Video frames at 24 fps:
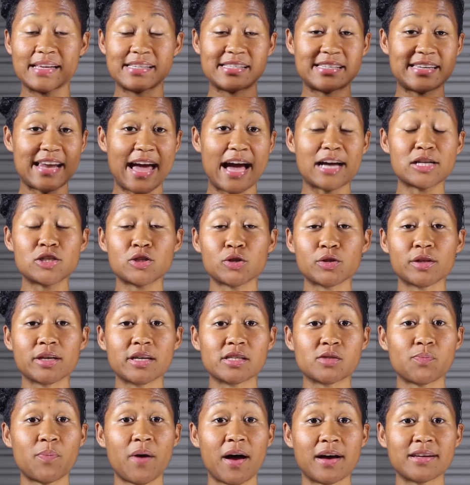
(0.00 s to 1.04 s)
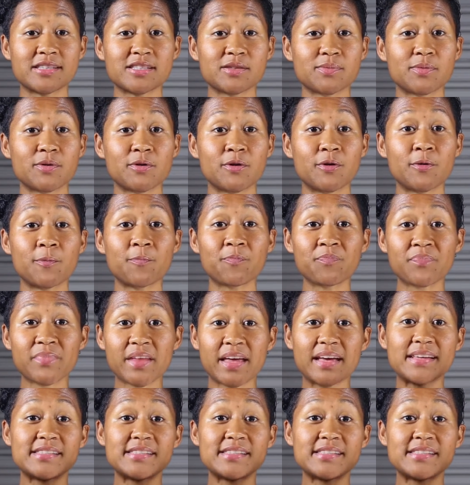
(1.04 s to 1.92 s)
as naturally as possible